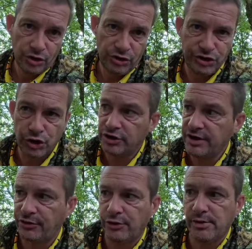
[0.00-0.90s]
show
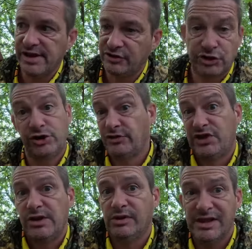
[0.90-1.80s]
you through it,
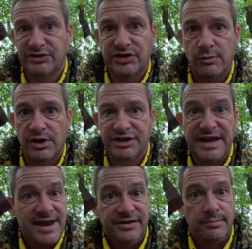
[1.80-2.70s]
see let's see what you
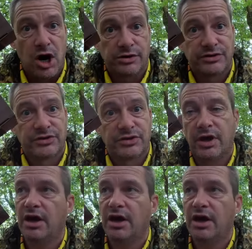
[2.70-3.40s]
get in the box.